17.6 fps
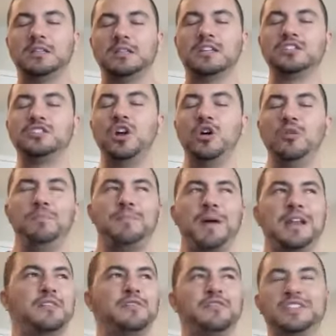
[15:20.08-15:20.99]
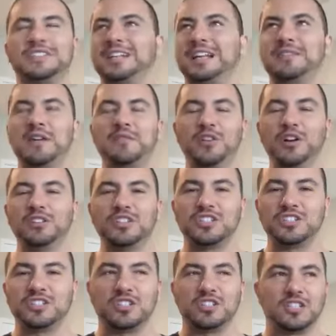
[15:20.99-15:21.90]
benefits, and I never
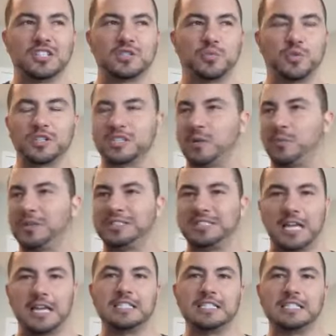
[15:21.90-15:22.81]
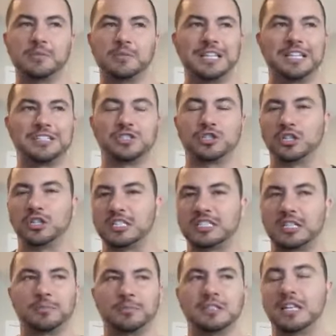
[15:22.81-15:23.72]
understood this, where someone takes someone that's good at
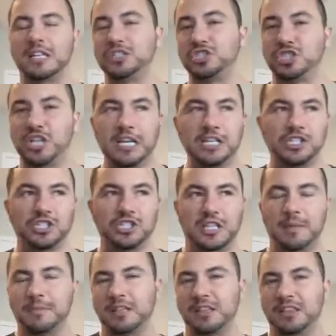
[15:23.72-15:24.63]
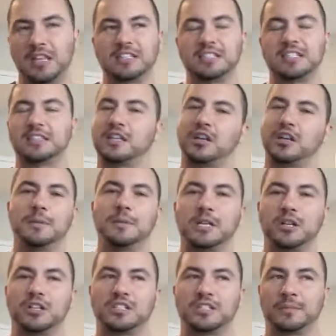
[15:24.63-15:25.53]
something, then changes them and thinks that they're going to
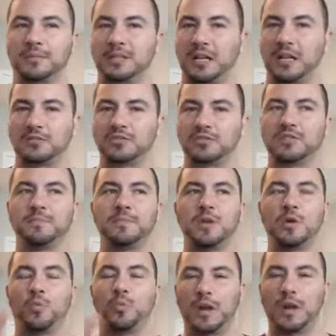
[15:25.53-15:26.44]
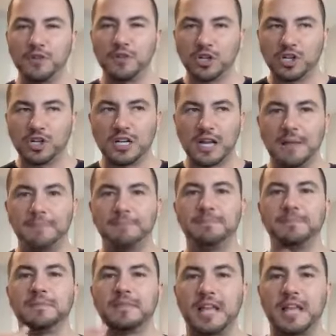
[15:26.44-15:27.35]
be good at something else. Whatever you're good
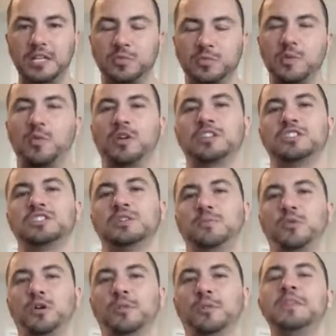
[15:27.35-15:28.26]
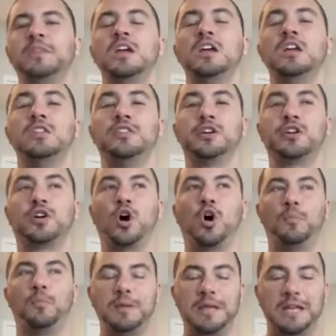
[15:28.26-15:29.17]
at, that's what we want to support. The
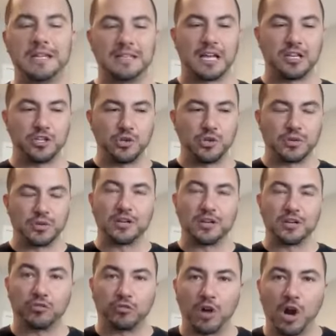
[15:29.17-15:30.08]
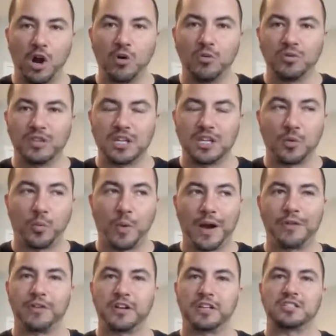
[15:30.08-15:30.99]
goal being that you can grow the
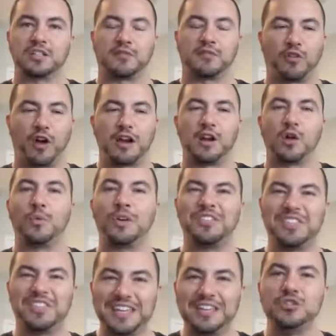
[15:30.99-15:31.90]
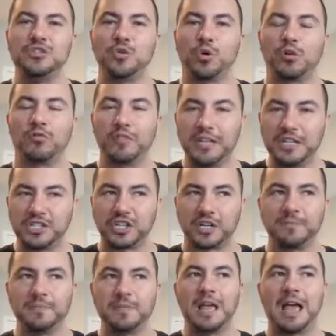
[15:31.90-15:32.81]
awareness of RHINO within your
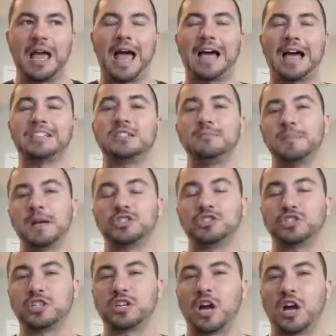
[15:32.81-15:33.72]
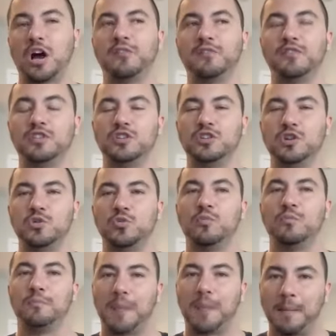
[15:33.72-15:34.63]
region as a metric of
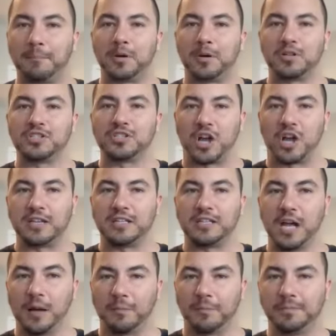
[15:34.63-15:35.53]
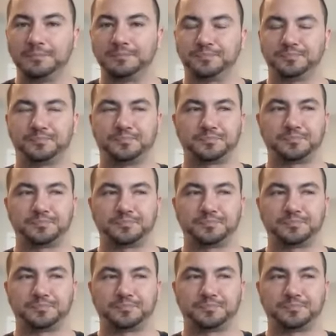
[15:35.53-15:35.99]
new members signed up.